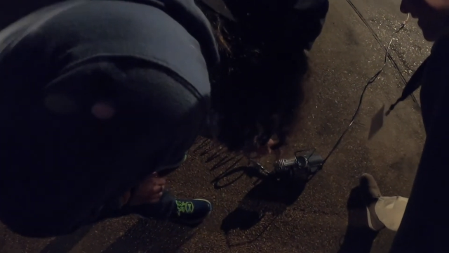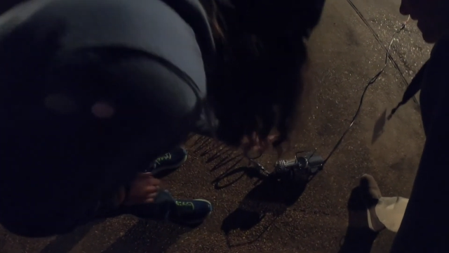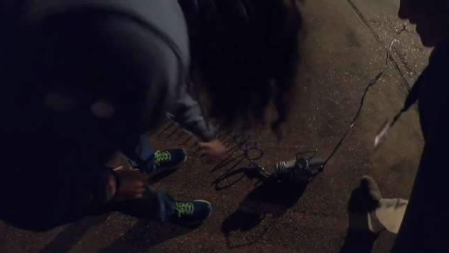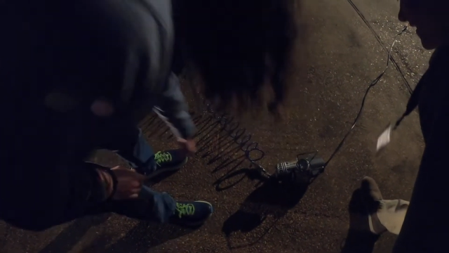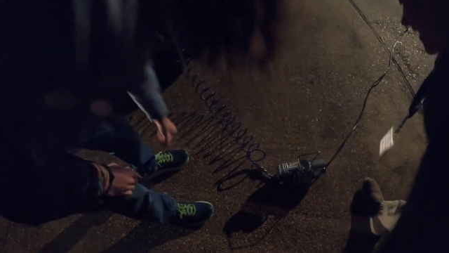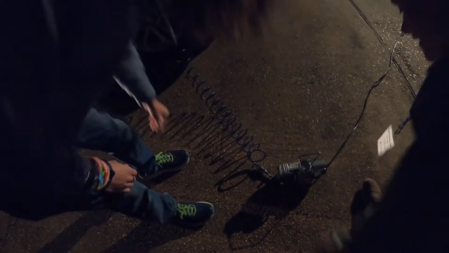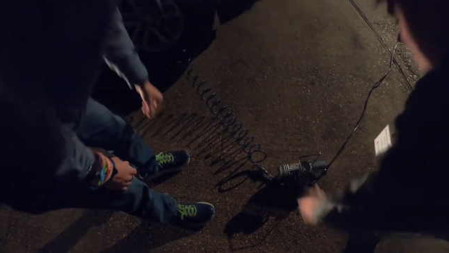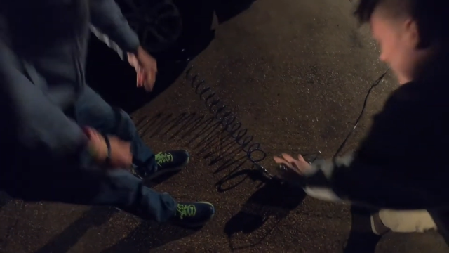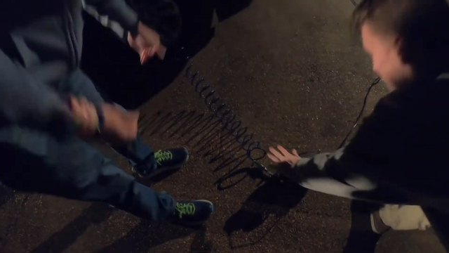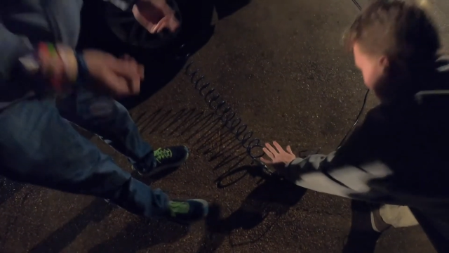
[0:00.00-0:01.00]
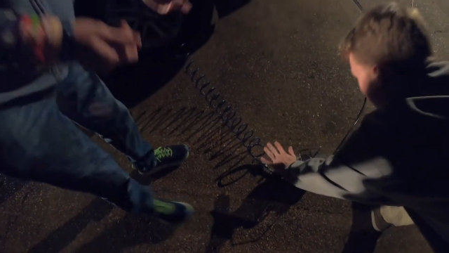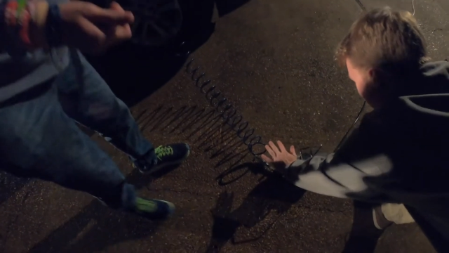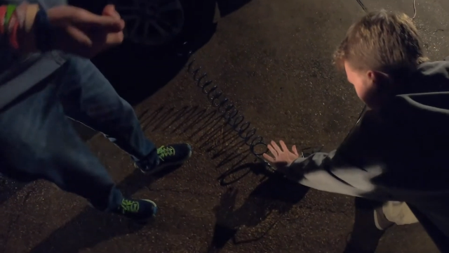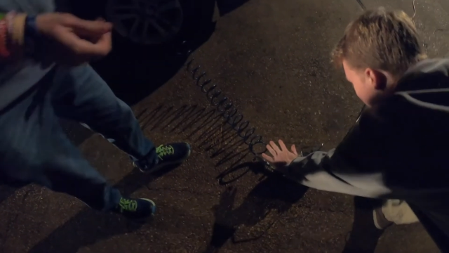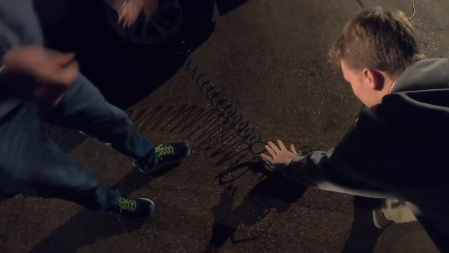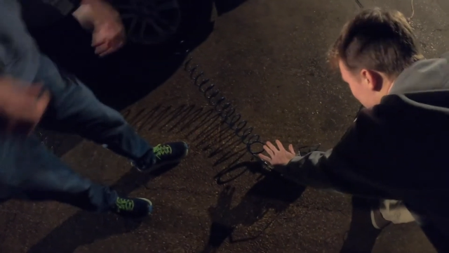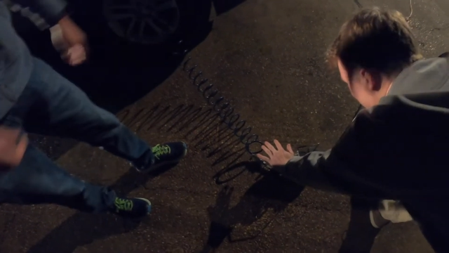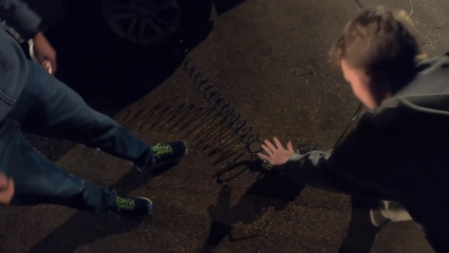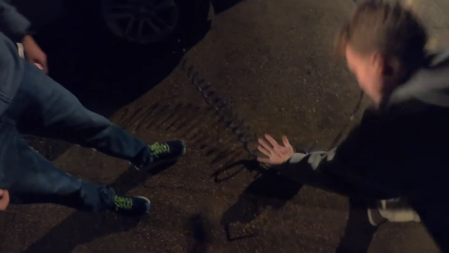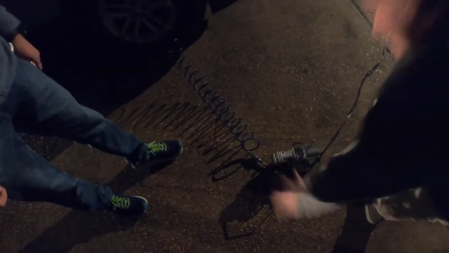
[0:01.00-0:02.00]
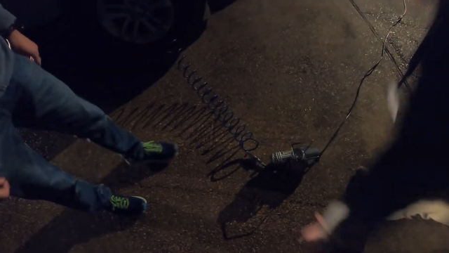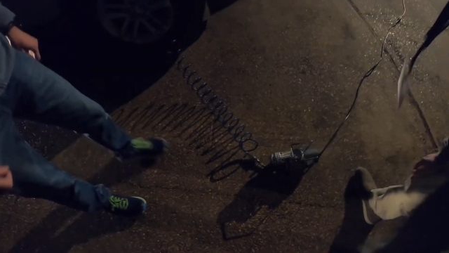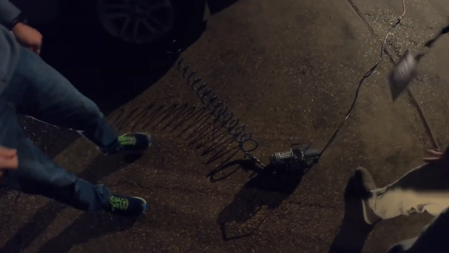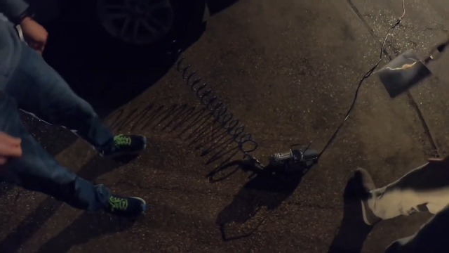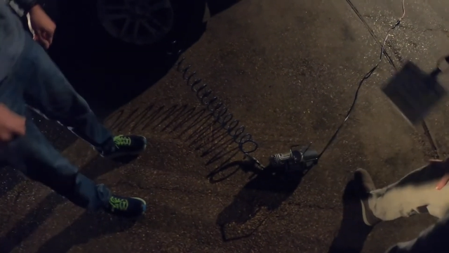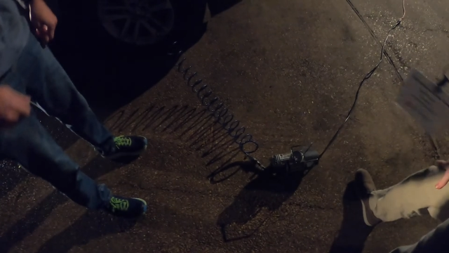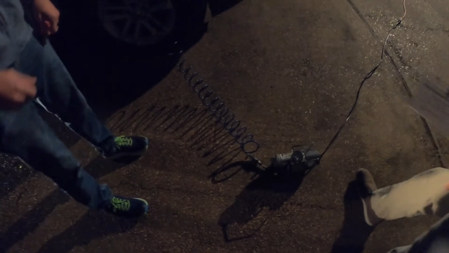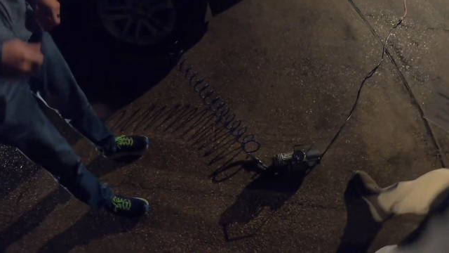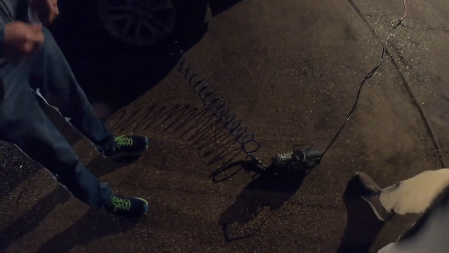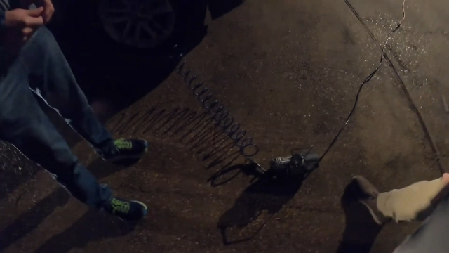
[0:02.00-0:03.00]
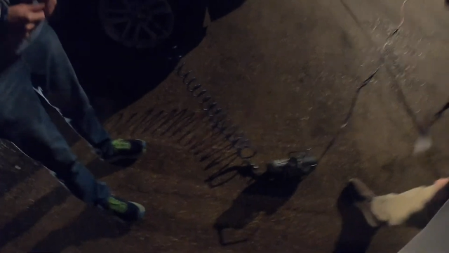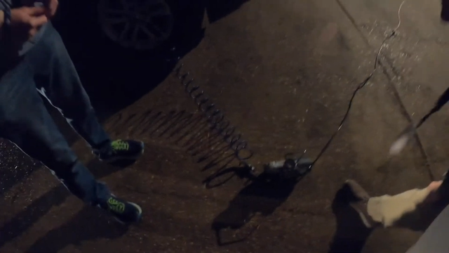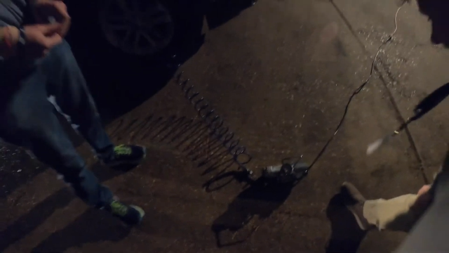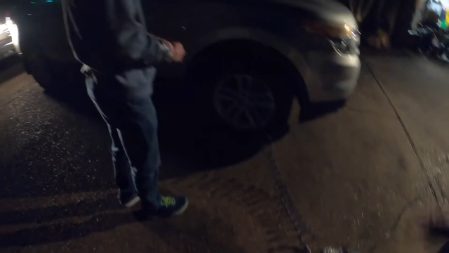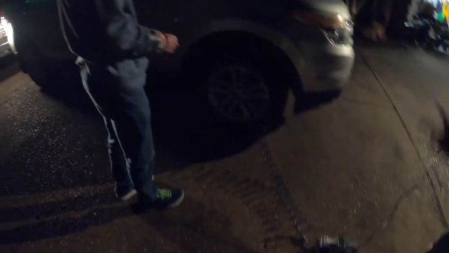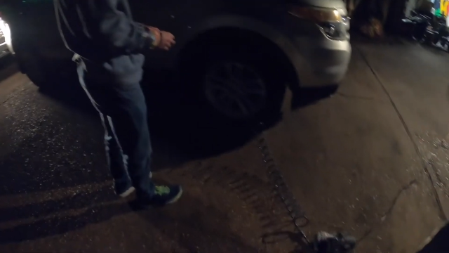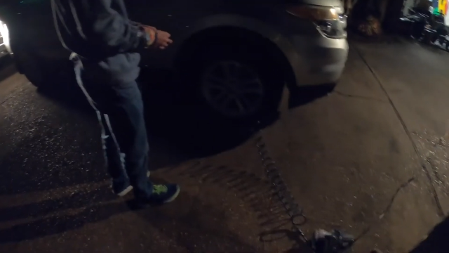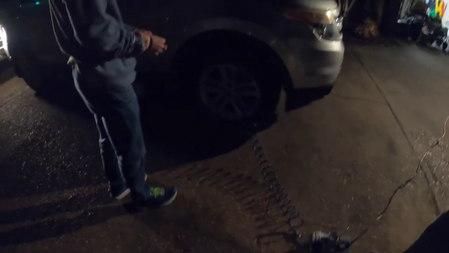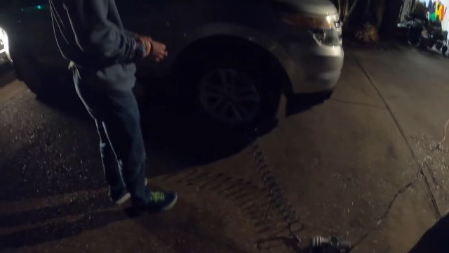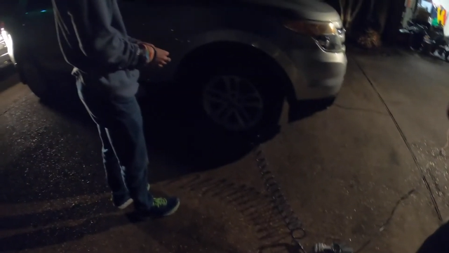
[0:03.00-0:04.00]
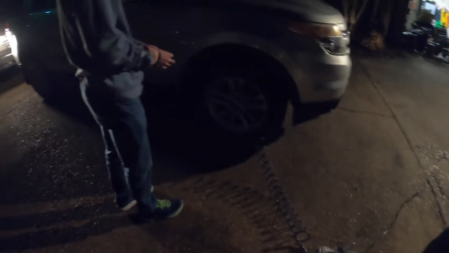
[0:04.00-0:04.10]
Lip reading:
(no speaker visible)